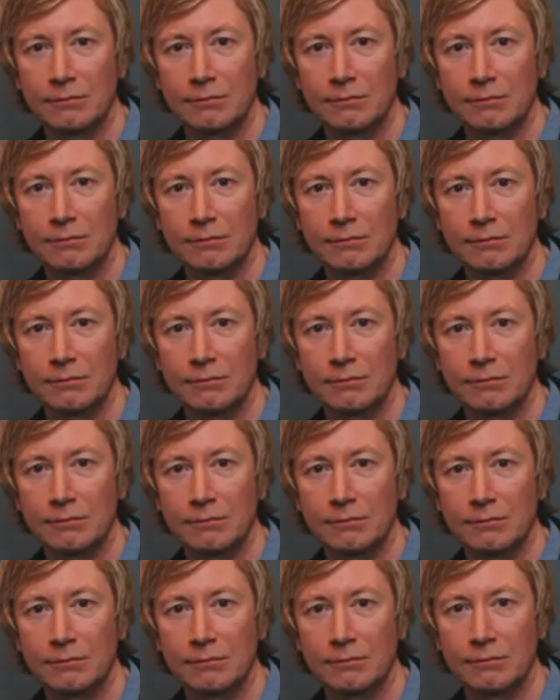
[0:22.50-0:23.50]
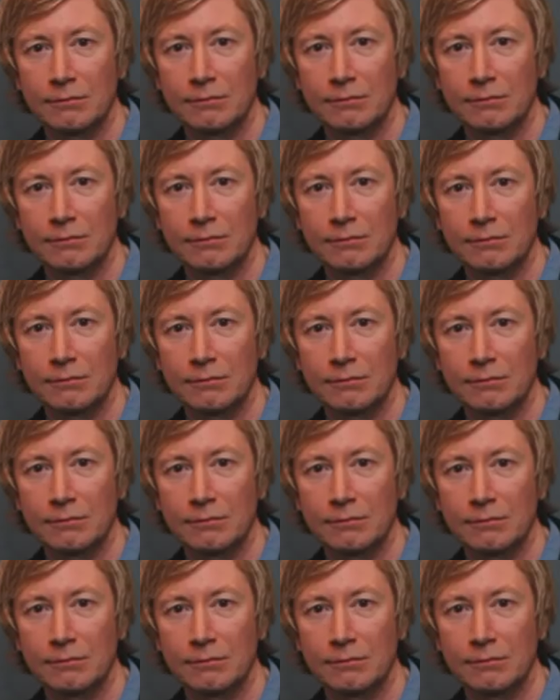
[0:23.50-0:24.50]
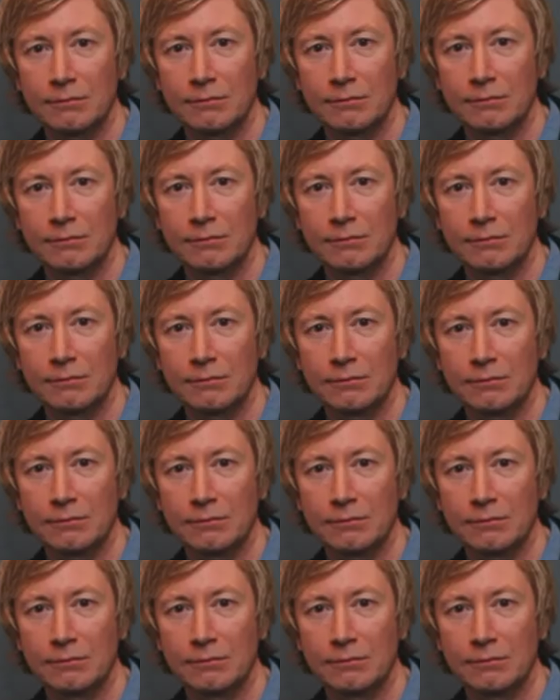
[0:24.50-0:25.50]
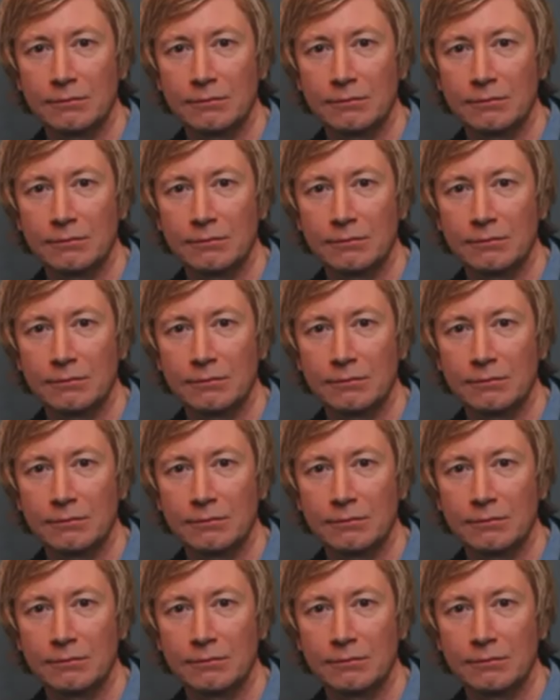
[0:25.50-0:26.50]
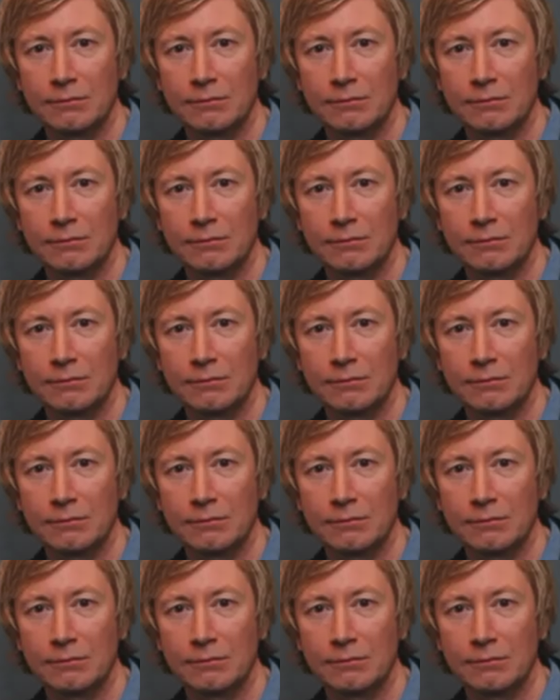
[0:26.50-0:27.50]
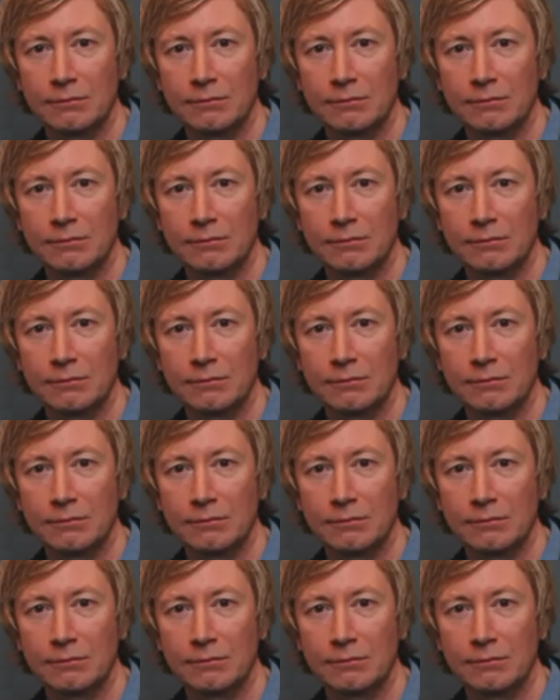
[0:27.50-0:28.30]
(no lip movement)